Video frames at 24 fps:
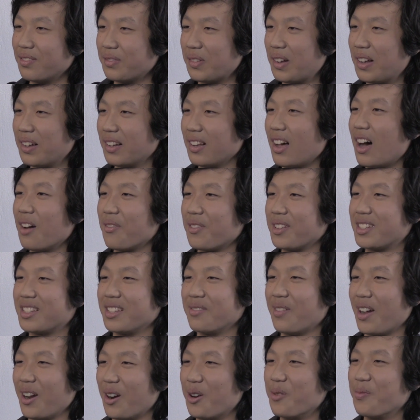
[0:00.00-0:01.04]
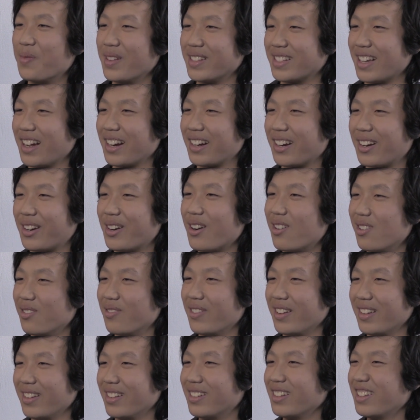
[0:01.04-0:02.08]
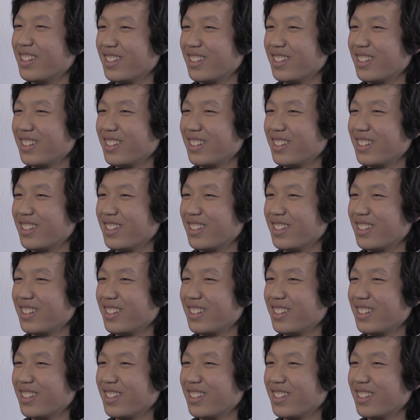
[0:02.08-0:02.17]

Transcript: well, obviously, my hope is that COVID